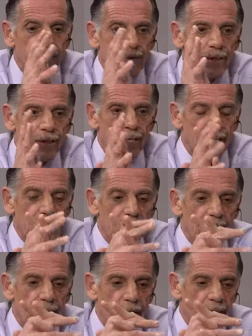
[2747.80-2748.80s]
You know,
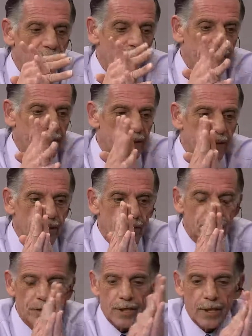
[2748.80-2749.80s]
and there
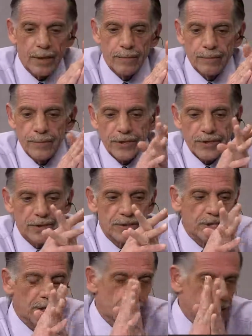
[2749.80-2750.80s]
was a lot of
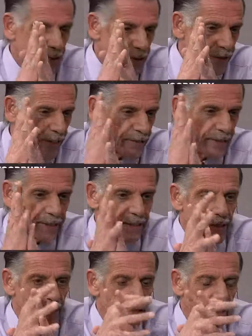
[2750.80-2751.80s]
misconceptions. I think
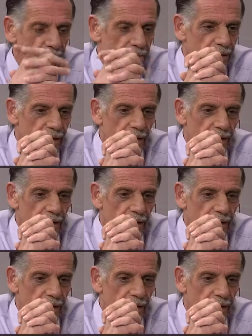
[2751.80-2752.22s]
a lot of